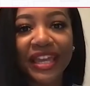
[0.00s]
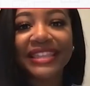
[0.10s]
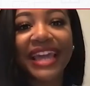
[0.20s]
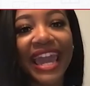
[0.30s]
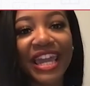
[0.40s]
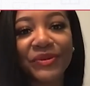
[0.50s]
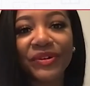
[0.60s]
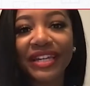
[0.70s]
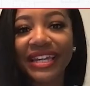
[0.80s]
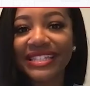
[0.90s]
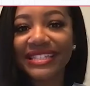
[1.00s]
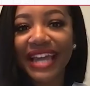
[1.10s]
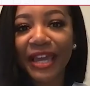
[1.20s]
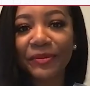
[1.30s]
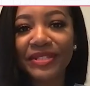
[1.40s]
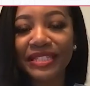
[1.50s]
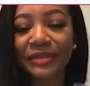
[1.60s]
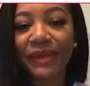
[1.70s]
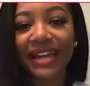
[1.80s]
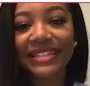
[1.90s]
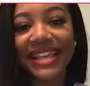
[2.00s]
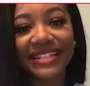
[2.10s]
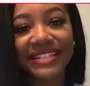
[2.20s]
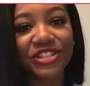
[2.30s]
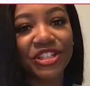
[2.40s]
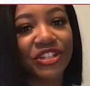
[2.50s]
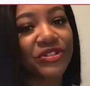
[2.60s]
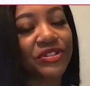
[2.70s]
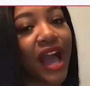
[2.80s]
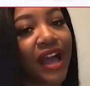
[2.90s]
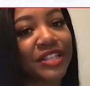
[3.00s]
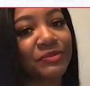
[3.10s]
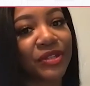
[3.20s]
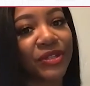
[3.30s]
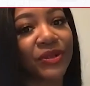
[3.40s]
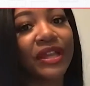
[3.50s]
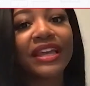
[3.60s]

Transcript: The annual Kids Day presented by Texas Children's Hospital